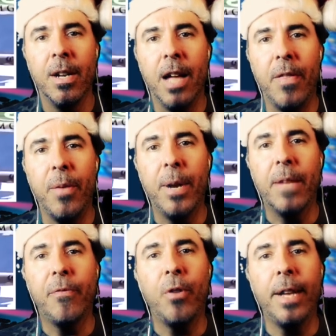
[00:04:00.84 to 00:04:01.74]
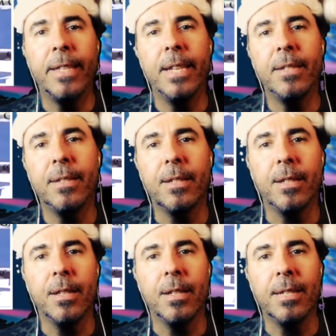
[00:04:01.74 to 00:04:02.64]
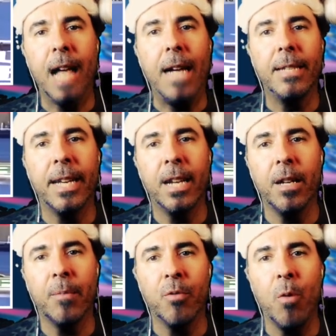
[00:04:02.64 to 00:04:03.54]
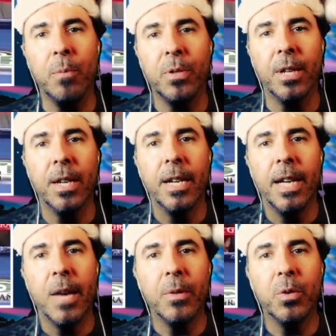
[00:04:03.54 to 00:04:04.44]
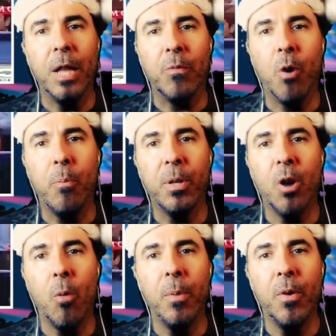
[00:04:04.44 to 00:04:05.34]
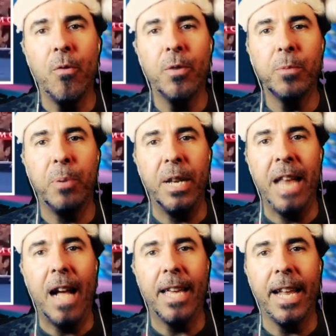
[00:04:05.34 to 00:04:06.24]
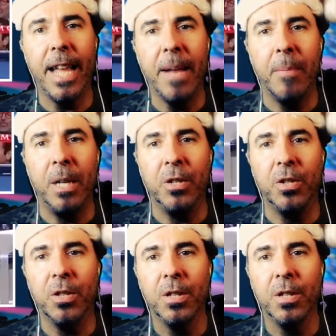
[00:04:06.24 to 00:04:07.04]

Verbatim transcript: And then when Floyd did decide get on the ropes, he would do like rope and dope maneuvers, but not get hit much.